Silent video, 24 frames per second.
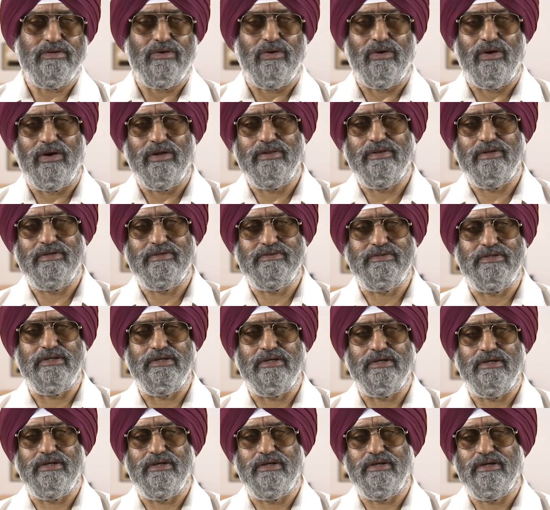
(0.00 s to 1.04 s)
all
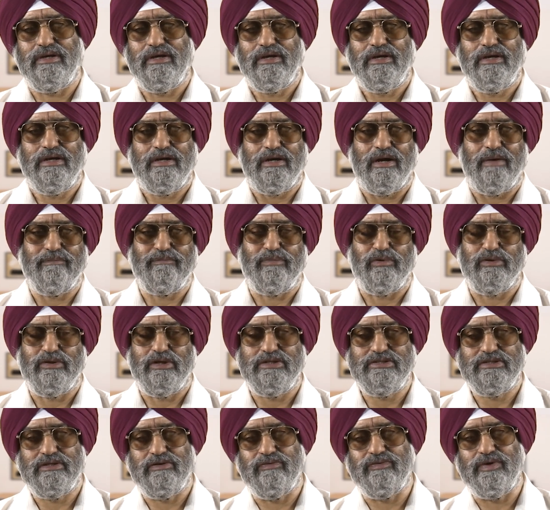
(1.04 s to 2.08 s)
the
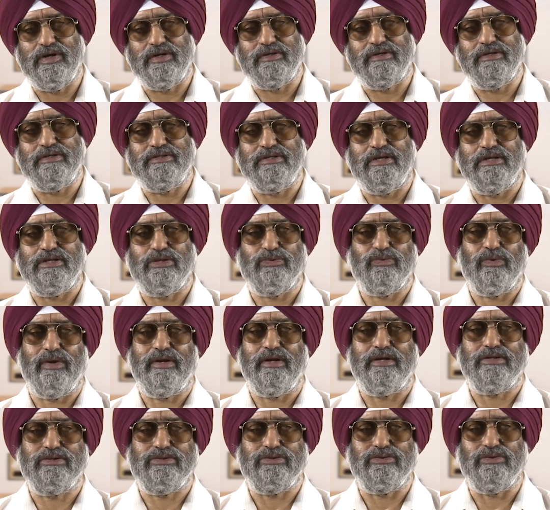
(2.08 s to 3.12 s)
composition vectors x 1,
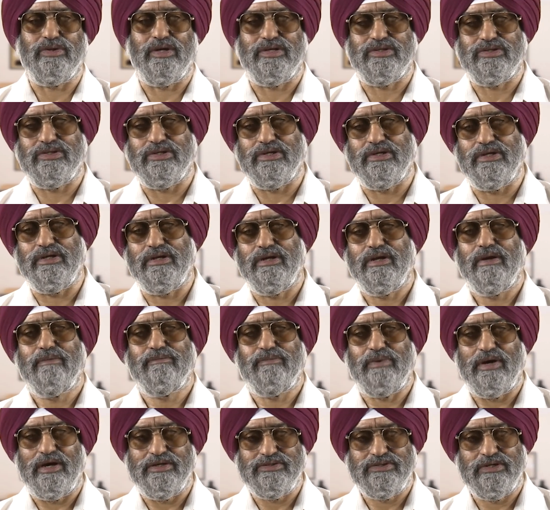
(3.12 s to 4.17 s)
x 2, x 3
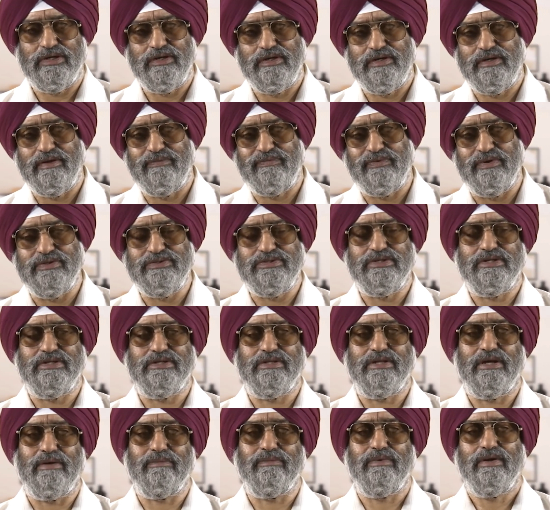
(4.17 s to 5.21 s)
partially differentiate
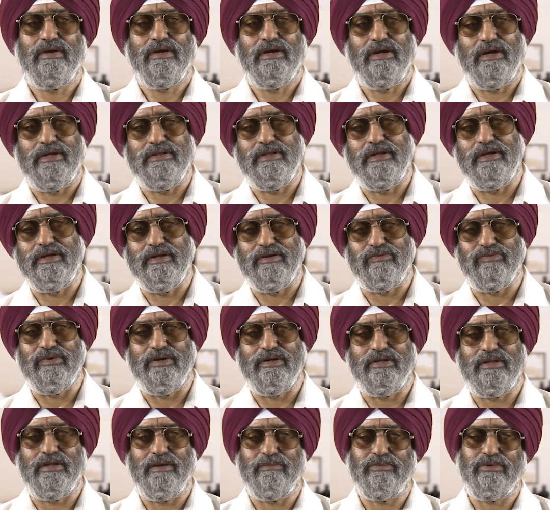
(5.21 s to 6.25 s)
them and then
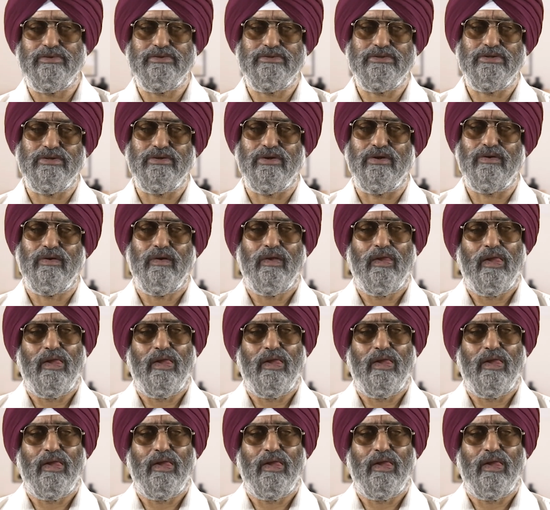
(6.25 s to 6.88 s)
equate them to 0